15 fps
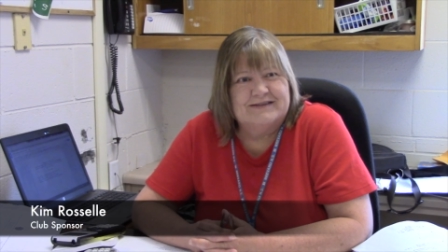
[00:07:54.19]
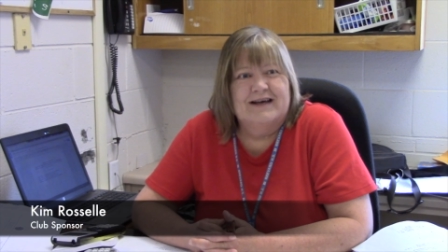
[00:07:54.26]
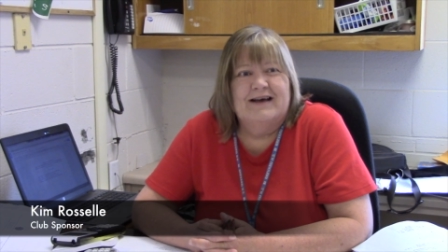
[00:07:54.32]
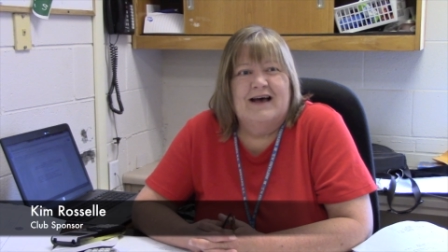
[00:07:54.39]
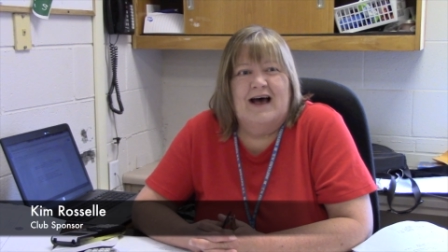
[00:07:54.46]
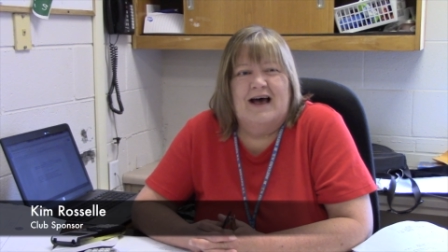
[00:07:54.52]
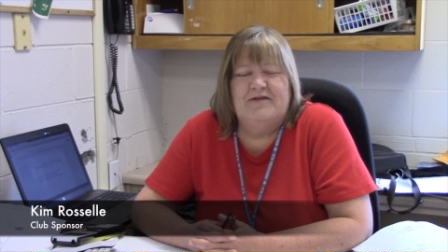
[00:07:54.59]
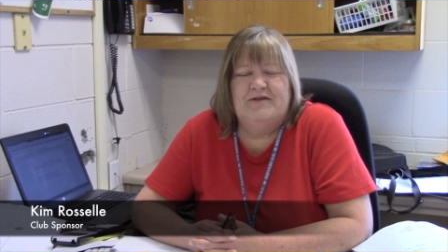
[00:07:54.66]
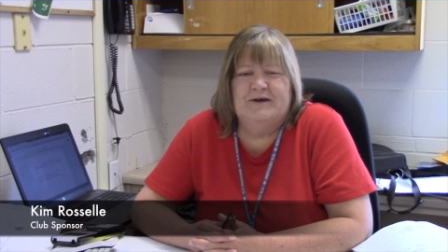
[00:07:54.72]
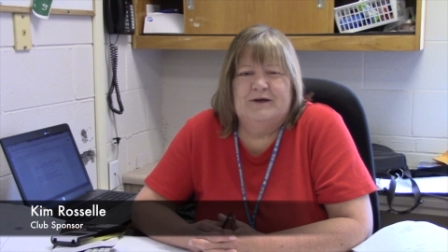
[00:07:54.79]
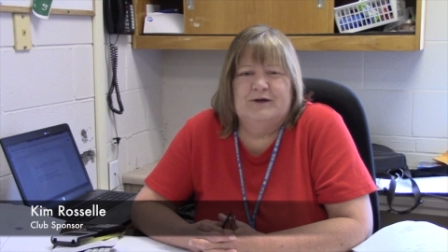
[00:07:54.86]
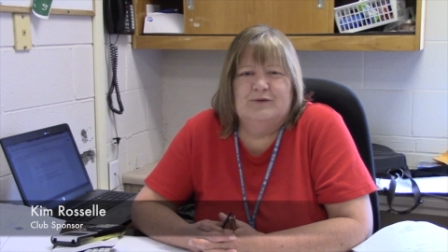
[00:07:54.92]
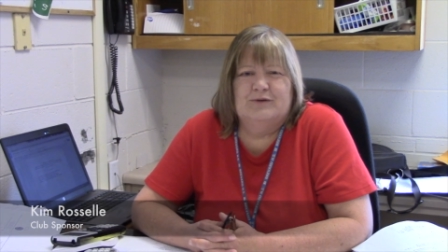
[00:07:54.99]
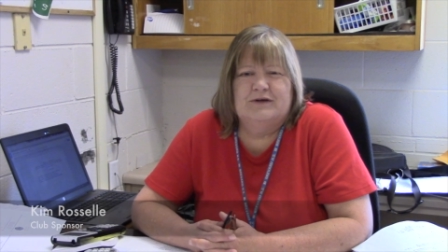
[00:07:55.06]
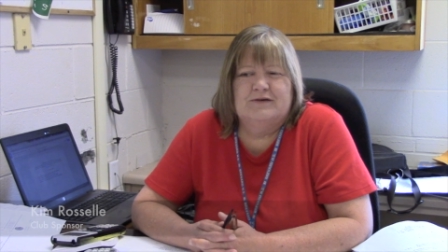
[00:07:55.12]
I think
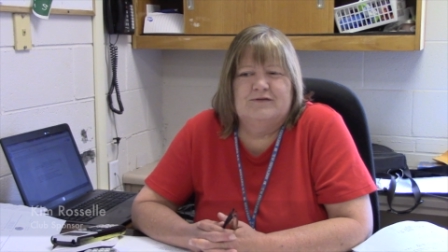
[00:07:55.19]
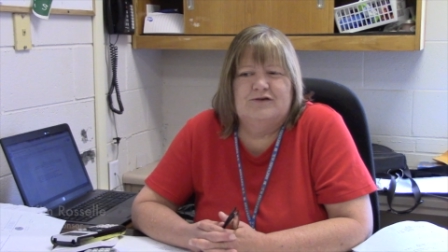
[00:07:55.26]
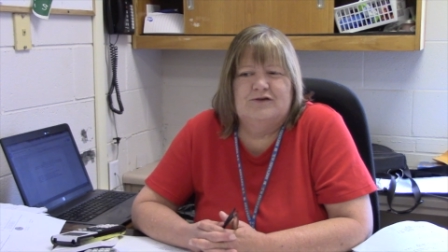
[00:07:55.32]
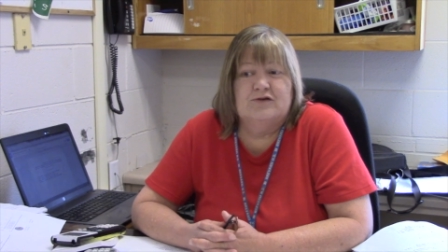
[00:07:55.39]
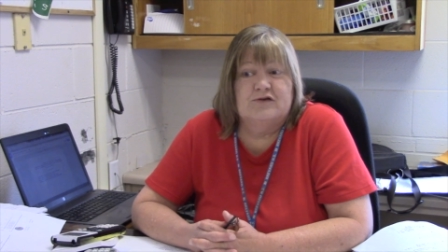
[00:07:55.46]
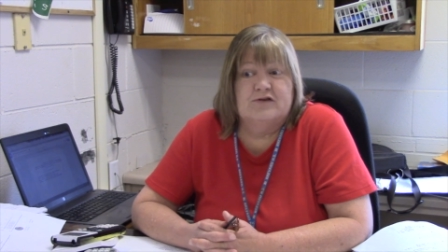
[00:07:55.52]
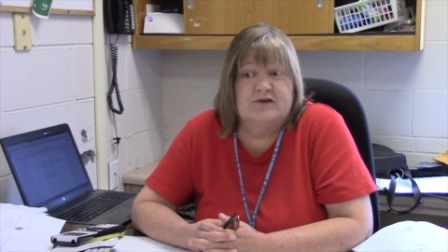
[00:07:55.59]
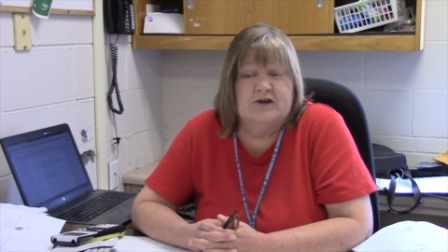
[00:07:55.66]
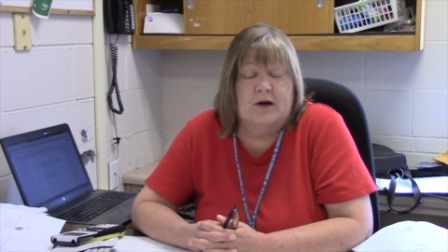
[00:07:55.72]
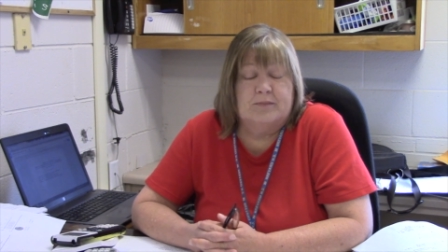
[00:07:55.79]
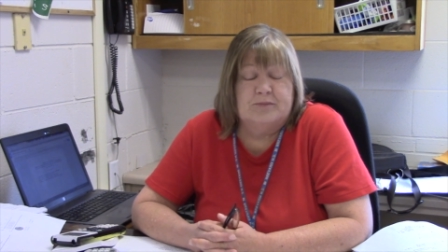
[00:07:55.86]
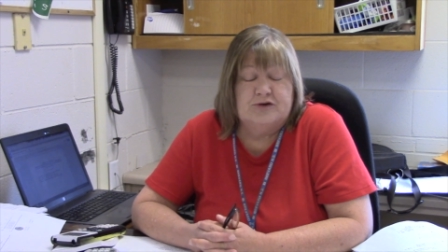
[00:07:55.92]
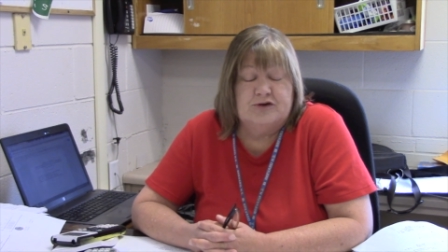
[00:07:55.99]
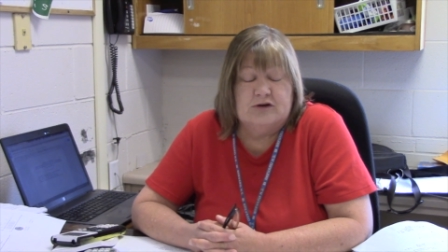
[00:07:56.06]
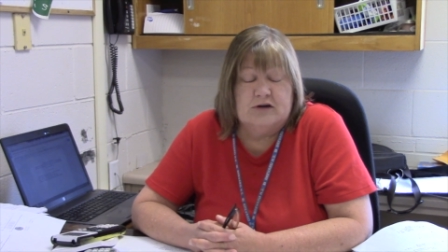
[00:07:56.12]
it'll give students an
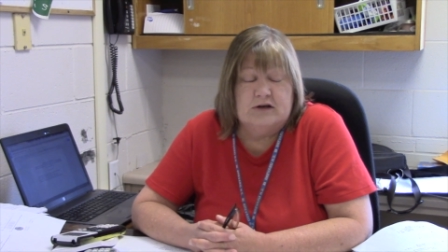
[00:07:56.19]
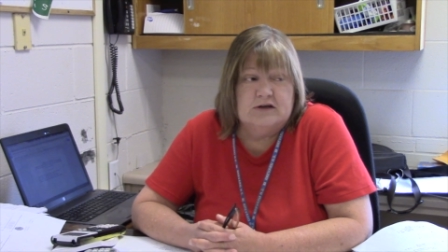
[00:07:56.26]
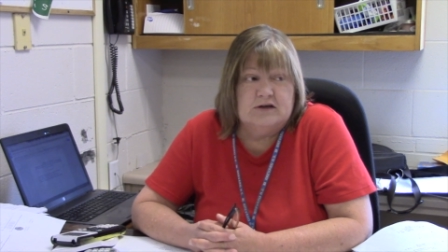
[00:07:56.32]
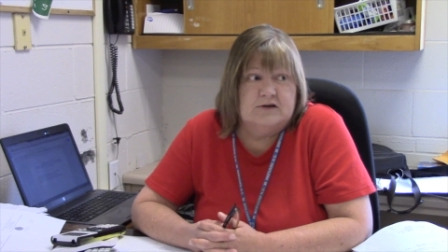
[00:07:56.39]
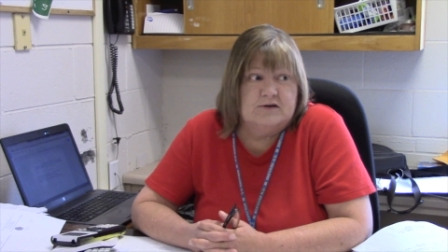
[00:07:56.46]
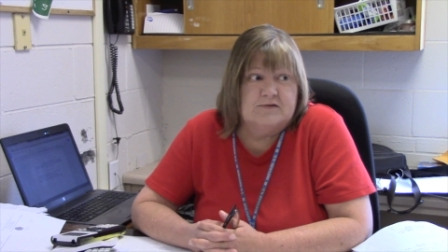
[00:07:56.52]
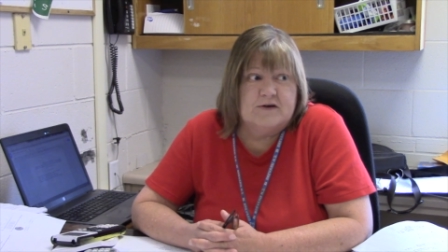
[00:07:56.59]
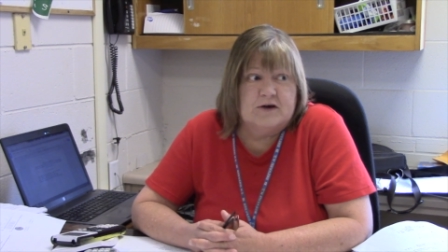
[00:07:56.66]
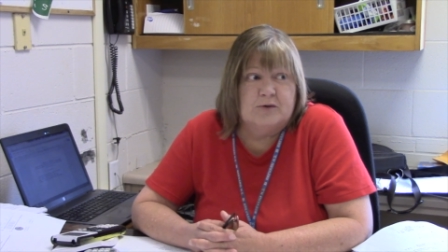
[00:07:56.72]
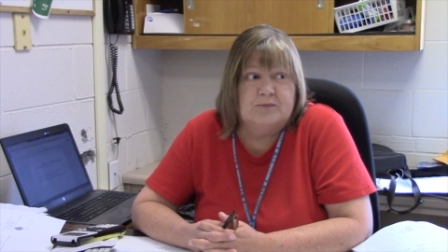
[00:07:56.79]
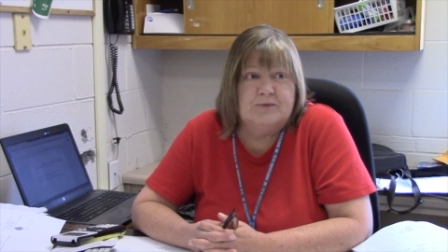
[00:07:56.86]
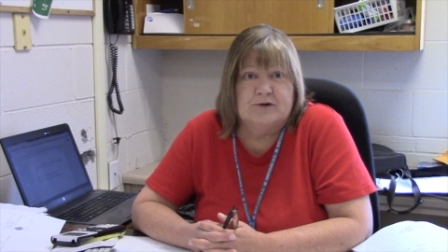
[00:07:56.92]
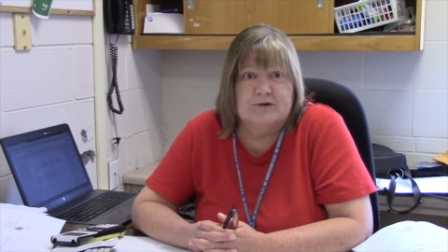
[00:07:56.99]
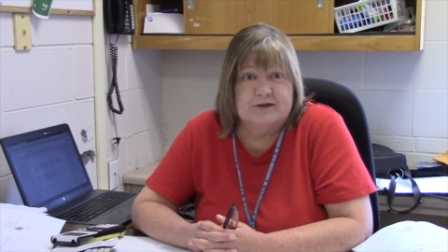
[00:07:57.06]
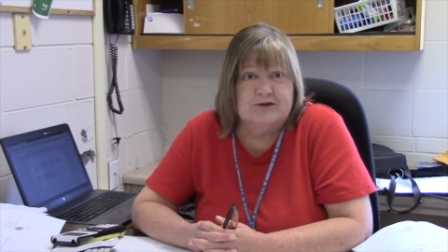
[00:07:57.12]
opportunity to develop
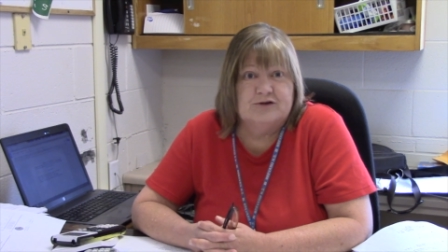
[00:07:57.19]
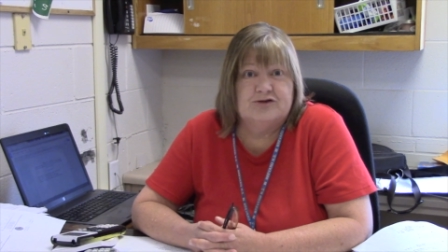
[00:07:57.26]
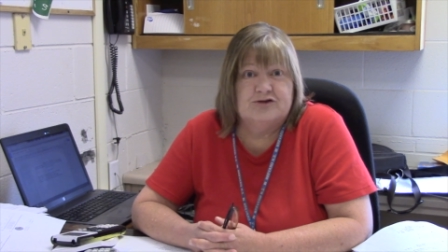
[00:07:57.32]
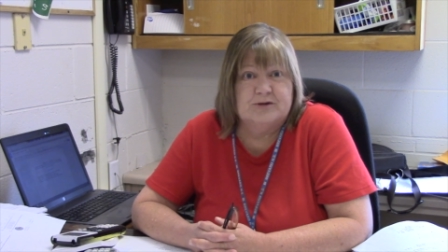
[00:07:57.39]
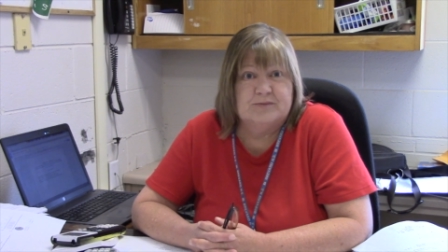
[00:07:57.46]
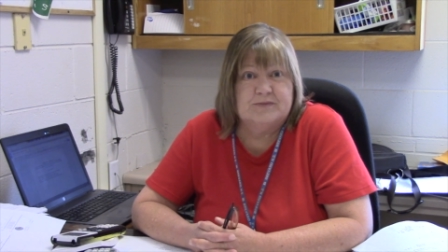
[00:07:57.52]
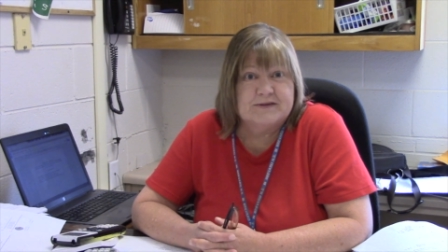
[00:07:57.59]
their leadership